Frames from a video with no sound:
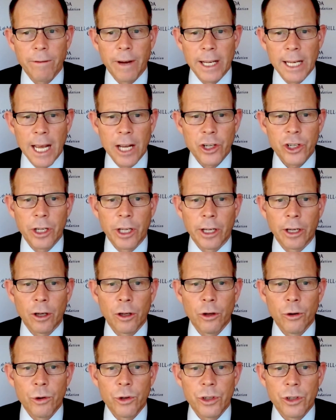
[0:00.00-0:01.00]
to financial
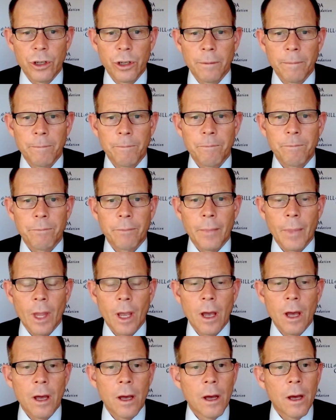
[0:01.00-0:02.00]
inclusion.
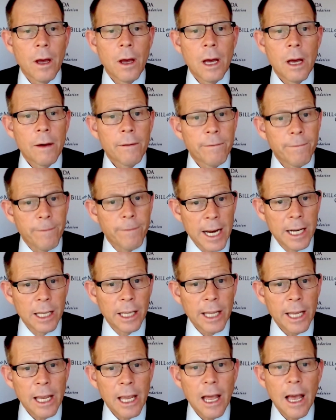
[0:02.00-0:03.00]

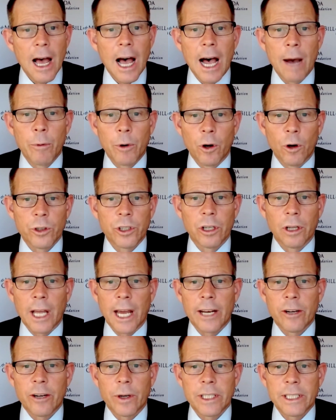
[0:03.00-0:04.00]
Finally, I would also
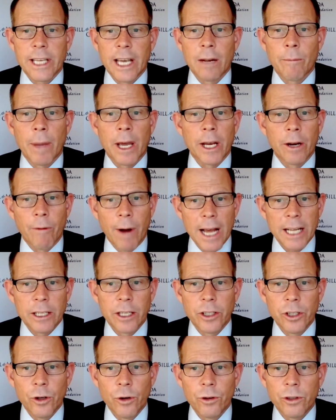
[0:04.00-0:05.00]
like to extend my
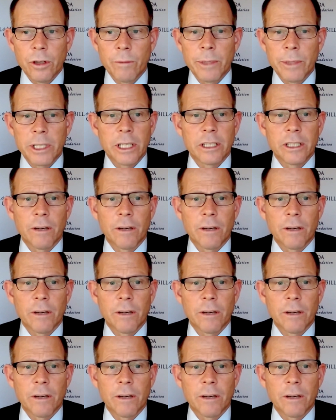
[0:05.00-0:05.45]
gratitude to Mr.